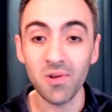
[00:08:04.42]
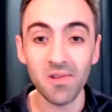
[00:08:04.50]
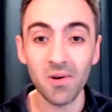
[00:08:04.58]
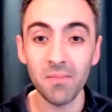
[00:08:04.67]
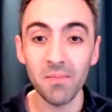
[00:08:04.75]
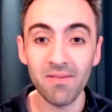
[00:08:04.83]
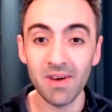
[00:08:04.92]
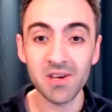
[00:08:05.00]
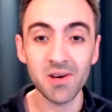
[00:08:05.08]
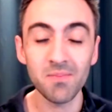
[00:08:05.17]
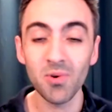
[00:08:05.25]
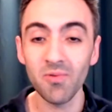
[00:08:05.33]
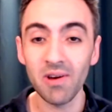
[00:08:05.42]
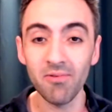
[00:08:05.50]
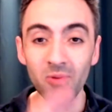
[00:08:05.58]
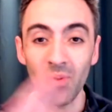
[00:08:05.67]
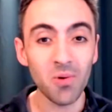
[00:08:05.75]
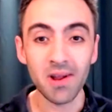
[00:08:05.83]
So my vision moving
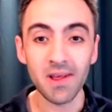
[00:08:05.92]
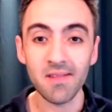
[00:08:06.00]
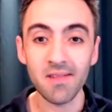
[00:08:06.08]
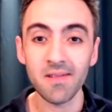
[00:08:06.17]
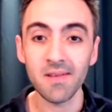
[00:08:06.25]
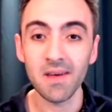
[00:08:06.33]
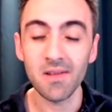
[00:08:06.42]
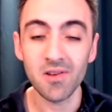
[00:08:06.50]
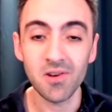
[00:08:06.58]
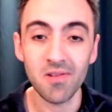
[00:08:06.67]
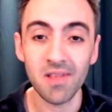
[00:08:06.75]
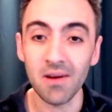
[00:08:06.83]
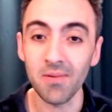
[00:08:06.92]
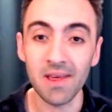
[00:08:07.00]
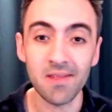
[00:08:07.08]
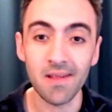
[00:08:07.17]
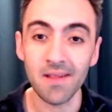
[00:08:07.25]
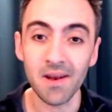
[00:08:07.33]
forward is just
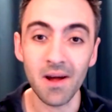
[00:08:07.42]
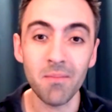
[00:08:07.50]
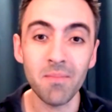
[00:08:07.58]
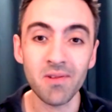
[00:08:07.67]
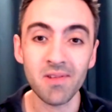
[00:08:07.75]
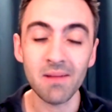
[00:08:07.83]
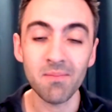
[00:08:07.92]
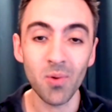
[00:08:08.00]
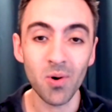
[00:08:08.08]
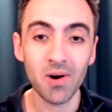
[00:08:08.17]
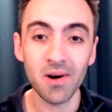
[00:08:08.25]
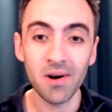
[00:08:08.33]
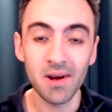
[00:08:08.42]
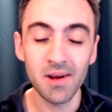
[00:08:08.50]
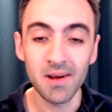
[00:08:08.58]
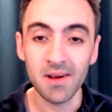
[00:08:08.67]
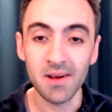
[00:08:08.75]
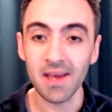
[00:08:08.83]
increasing the numbers, get more
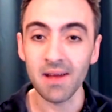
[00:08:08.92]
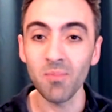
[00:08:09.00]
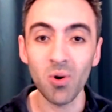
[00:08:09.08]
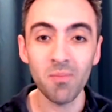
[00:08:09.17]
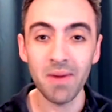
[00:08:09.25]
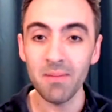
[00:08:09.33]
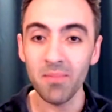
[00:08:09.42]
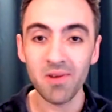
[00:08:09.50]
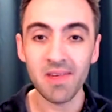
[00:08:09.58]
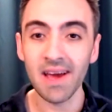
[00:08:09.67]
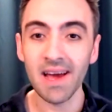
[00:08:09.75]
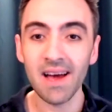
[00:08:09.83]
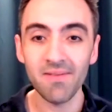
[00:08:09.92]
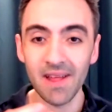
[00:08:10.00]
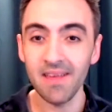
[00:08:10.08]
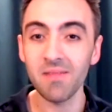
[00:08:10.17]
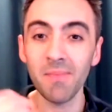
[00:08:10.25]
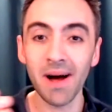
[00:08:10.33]
members. I have
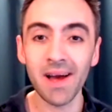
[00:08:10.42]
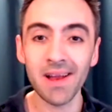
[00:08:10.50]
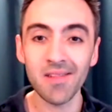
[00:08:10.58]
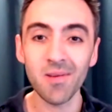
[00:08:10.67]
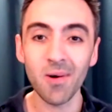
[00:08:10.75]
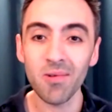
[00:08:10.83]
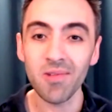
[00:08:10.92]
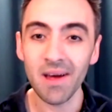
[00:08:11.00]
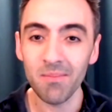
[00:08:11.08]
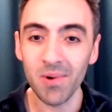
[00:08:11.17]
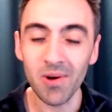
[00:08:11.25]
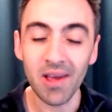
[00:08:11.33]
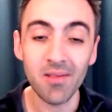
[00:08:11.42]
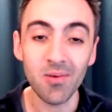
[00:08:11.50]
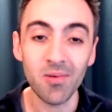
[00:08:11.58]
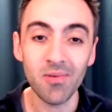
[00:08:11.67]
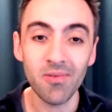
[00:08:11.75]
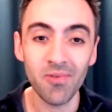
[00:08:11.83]
these milestones. I'm looking
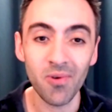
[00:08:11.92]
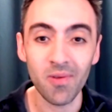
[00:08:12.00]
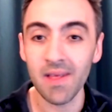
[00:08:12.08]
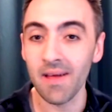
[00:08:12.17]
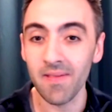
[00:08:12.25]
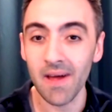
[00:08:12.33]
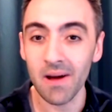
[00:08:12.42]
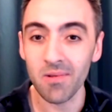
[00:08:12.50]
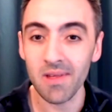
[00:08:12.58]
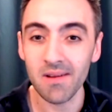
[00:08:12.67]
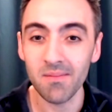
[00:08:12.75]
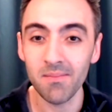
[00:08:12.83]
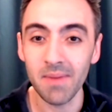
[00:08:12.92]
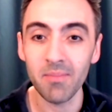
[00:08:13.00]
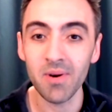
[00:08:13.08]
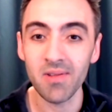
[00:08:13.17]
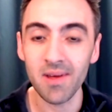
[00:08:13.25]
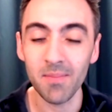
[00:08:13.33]
to for 10,000
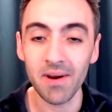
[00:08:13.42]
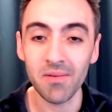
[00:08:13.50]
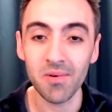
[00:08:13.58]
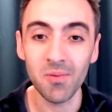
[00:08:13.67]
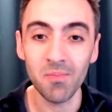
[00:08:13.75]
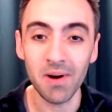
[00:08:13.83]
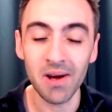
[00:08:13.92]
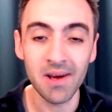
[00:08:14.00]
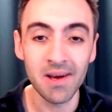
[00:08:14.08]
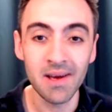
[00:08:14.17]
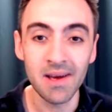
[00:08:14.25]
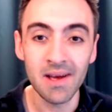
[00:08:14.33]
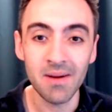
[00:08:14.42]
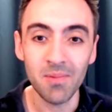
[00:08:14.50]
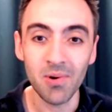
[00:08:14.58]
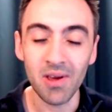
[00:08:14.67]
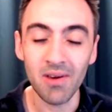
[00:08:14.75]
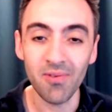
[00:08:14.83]
members in my group. I'm
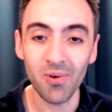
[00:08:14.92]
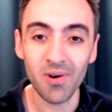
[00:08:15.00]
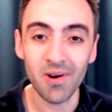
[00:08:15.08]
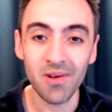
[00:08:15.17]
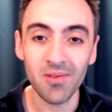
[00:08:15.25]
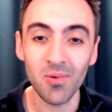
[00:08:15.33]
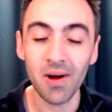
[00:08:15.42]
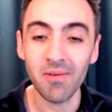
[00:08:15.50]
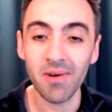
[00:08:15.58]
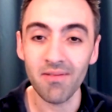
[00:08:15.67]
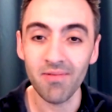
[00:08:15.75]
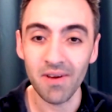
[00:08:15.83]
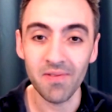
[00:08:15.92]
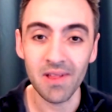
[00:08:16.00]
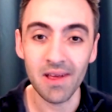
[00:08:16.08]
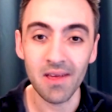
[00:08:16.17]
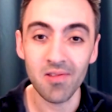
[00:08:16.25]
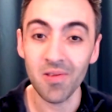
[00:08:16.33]
looking for
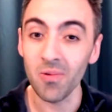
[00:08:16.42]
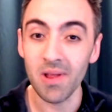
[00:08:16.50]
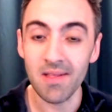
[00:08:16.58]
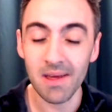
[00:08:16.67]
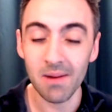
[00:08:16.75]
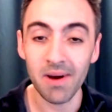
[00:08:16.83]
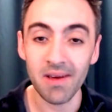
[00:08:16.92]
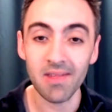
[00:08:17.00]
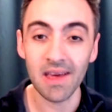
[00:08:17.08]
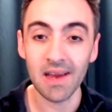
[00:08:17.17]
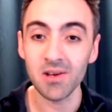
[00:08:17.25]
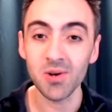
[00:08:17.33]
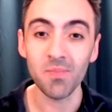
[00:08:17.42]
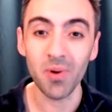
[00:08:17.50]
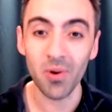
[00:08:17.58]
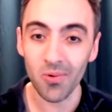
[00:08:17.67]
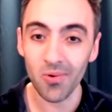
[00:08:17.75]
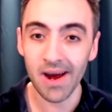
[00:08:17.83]
250 students in my signature
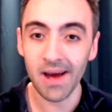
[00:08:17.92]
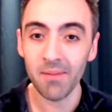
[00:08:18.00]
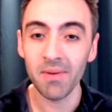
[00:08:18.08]
program.